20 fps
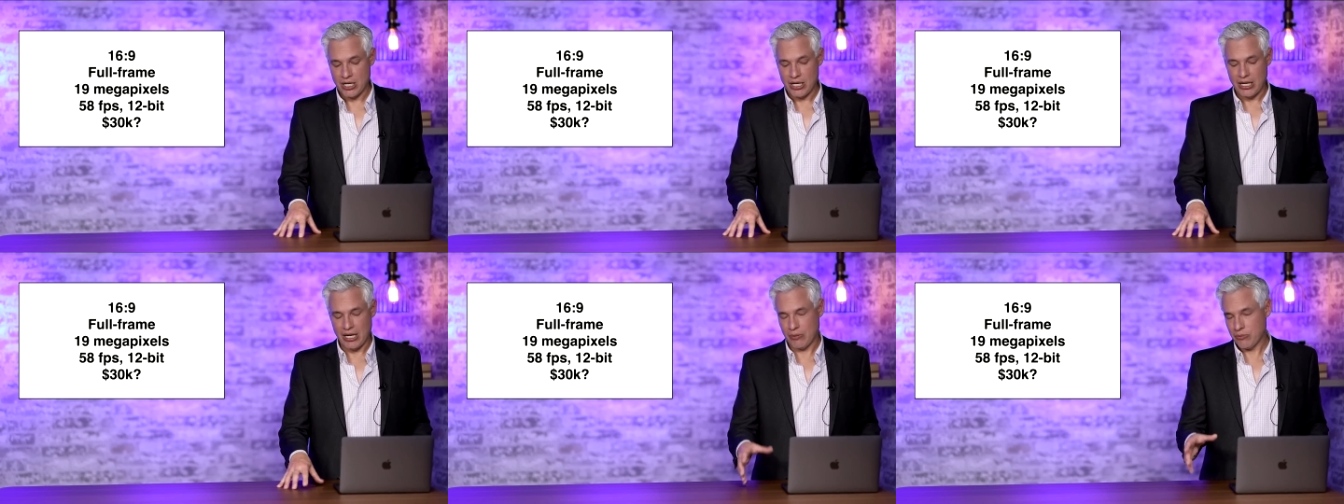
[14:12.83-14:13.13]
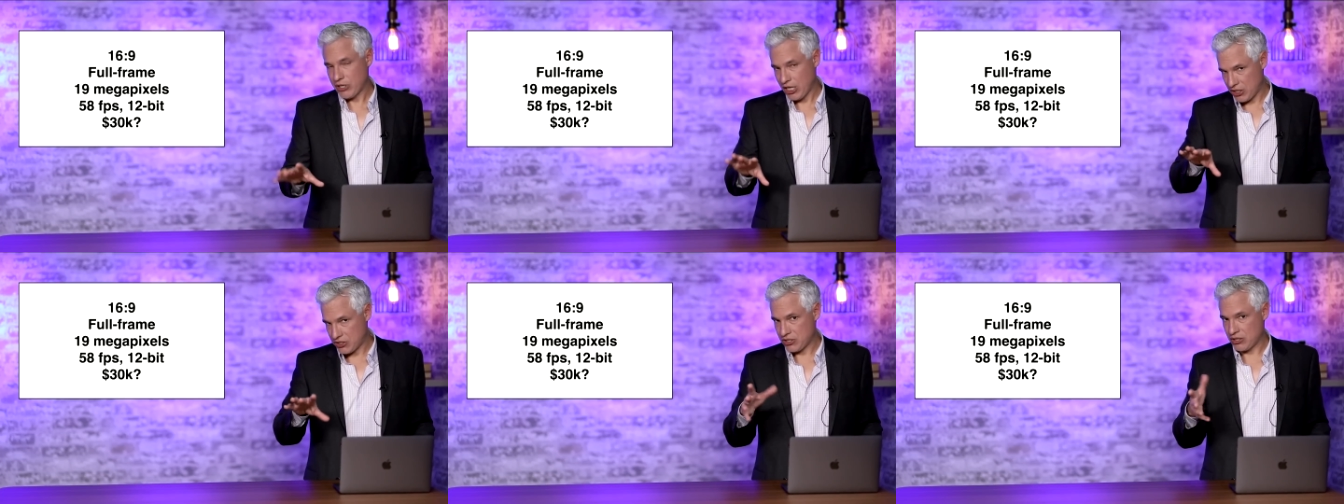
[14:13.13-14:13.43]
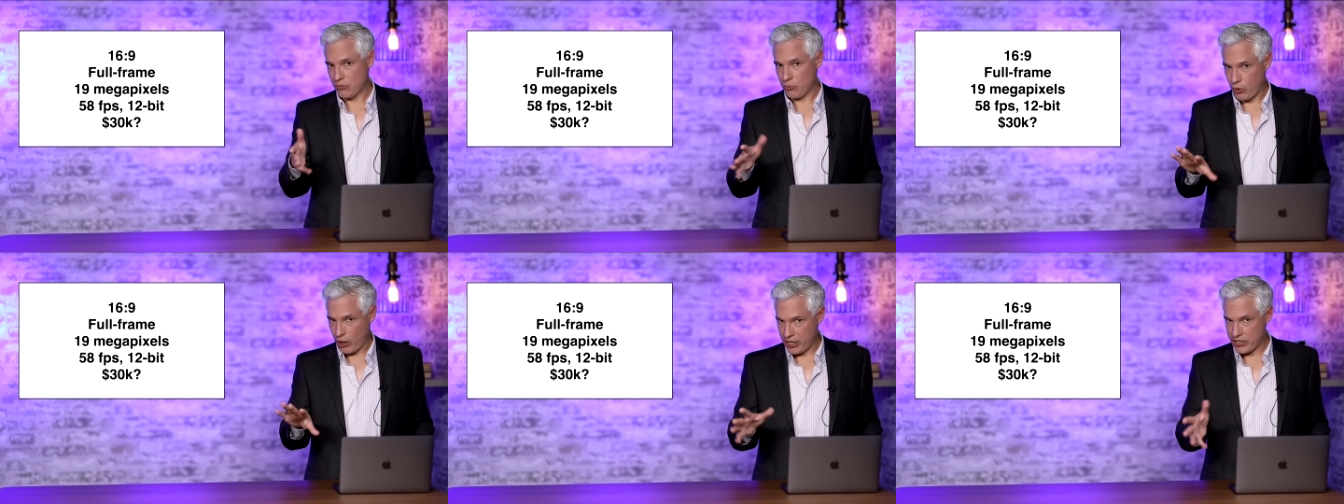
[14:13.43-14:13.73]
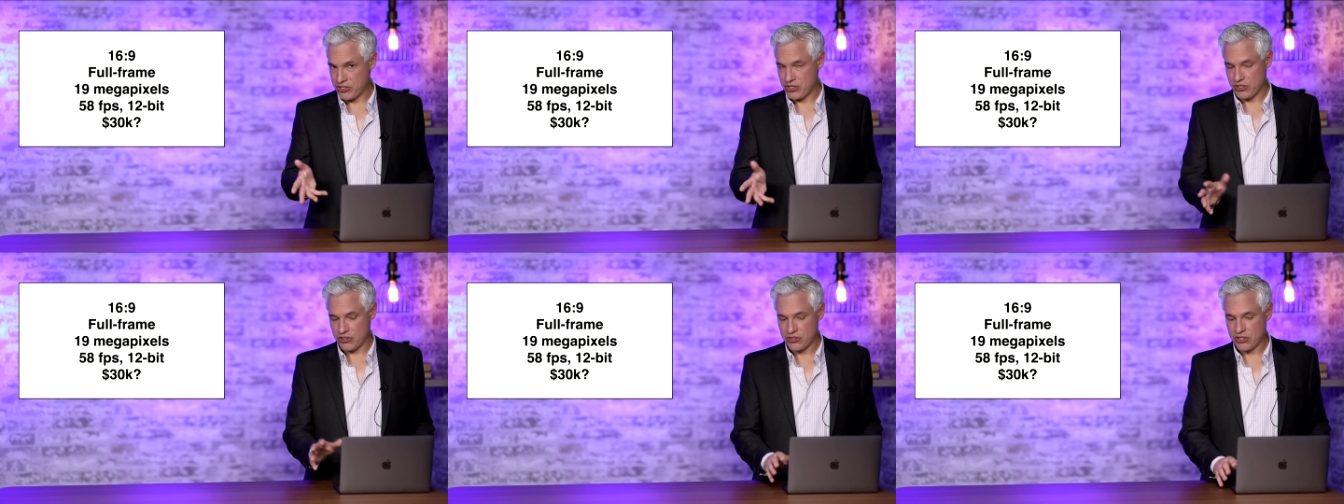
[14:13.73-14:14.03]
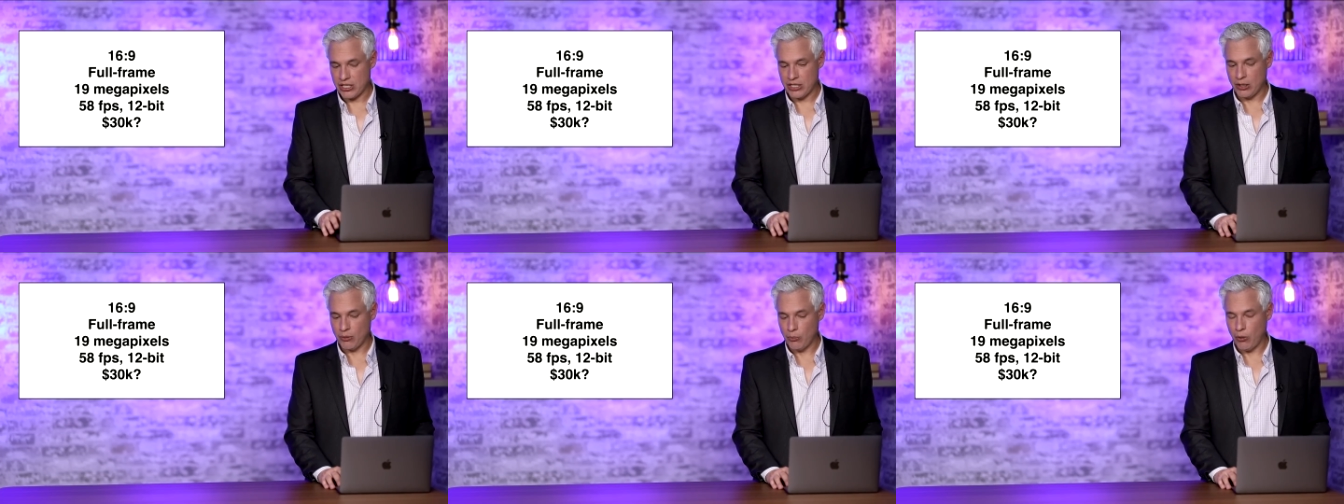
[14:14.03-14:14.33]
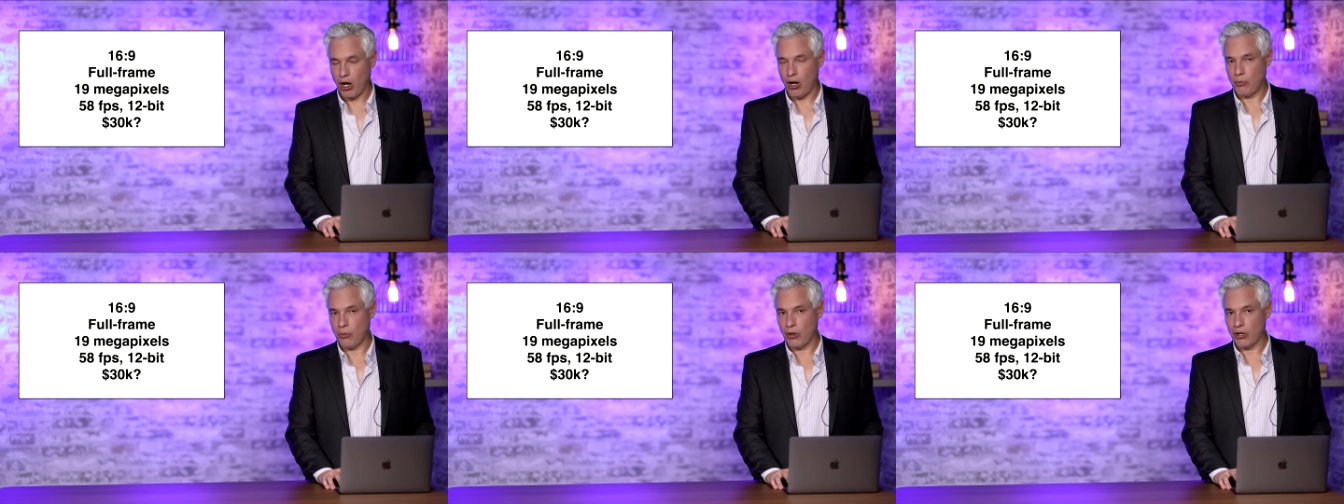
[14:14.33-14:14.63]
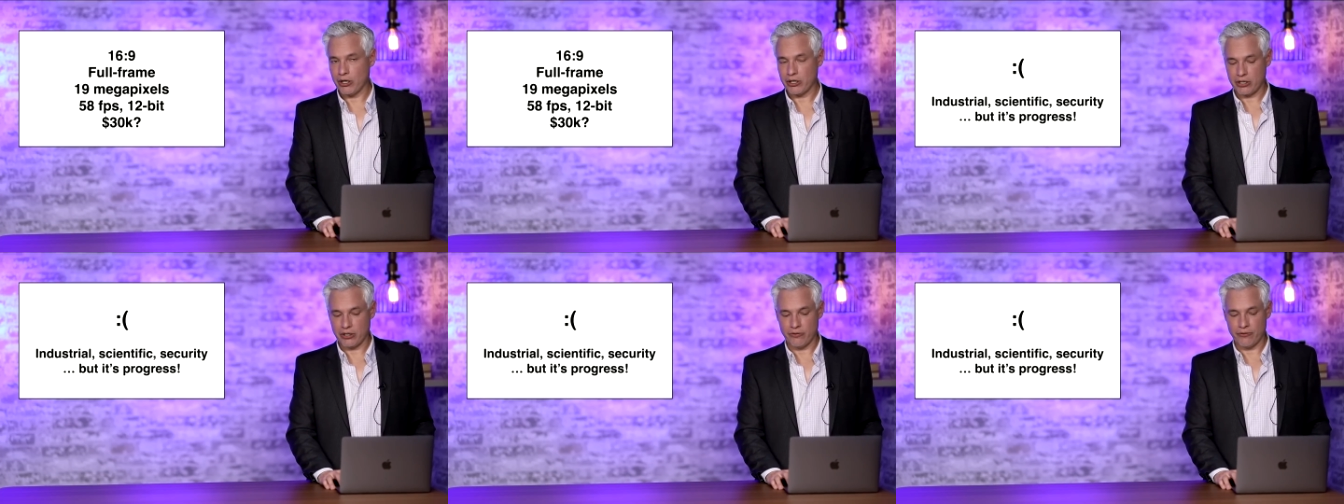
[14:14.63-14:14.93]
And I'm guessing the price is in the
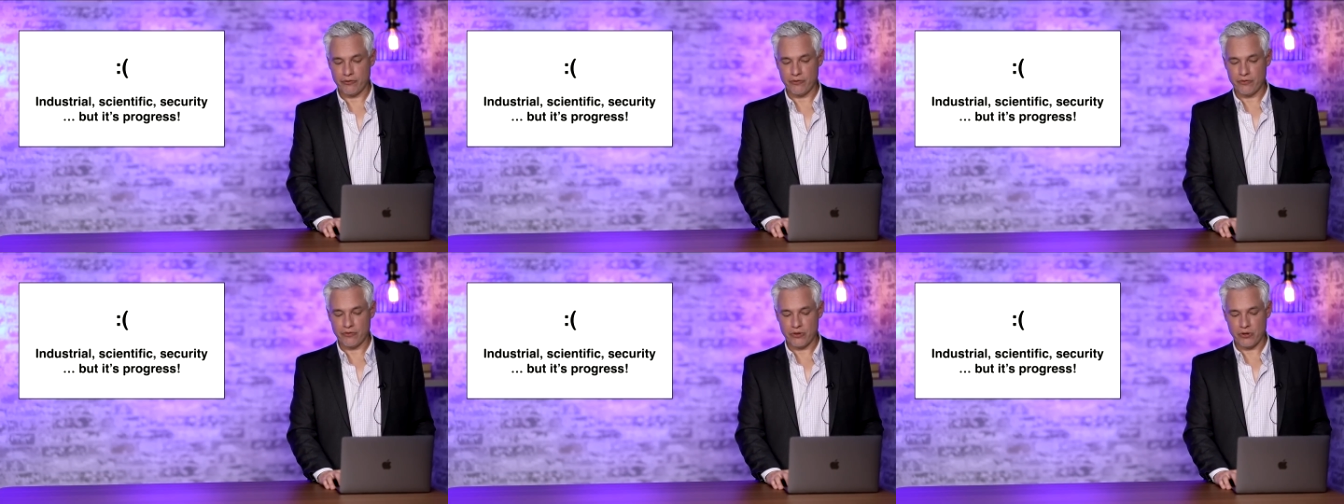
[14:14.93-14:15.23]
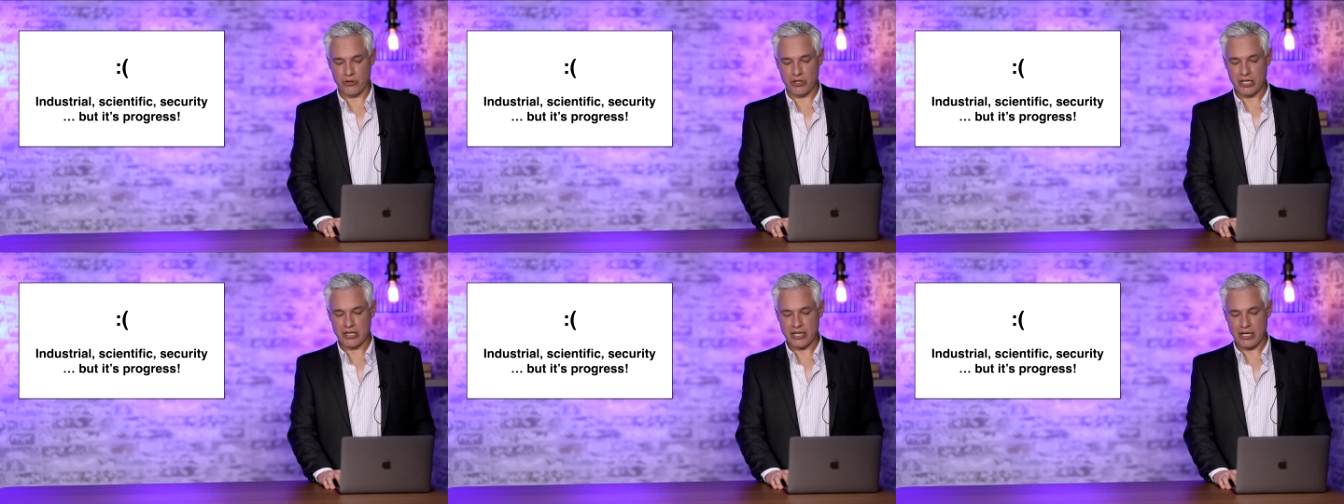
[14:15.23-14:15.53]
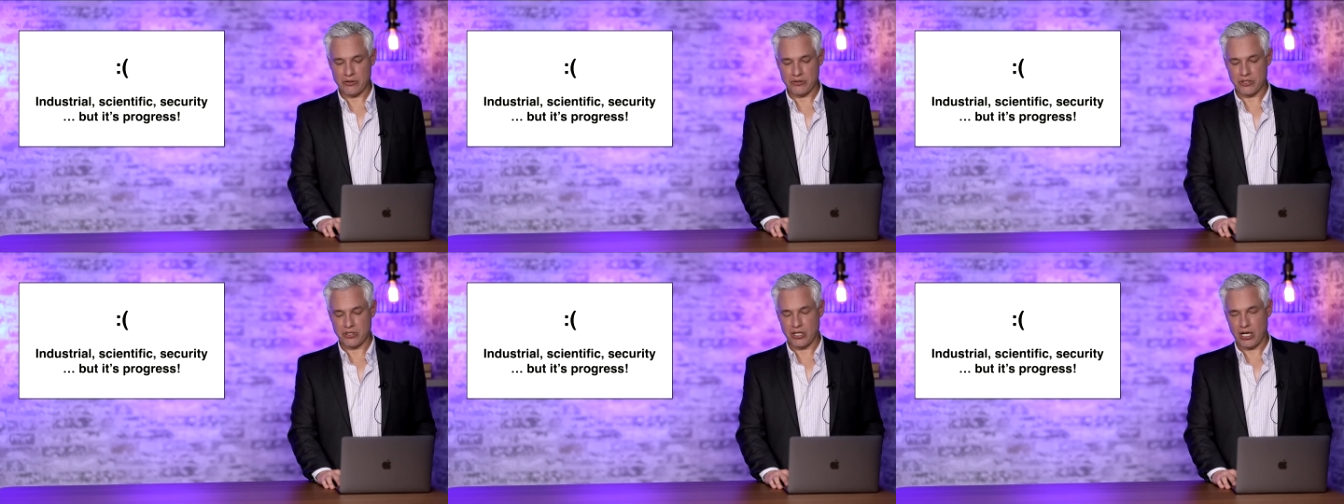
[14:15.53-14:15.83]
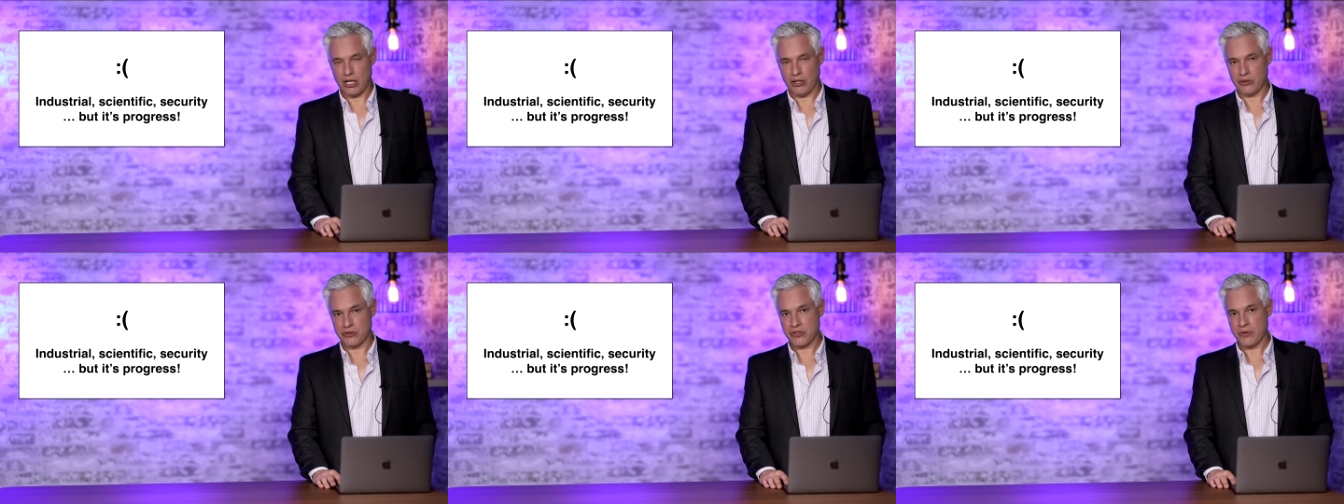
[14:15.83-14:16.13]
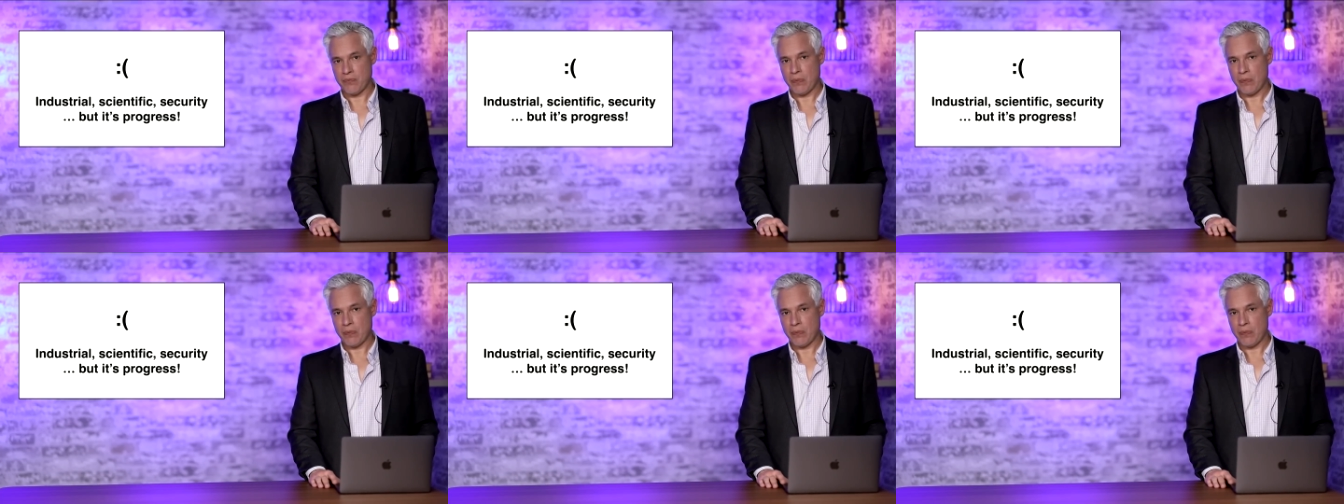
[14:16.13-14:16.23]
ballpark of $30,000.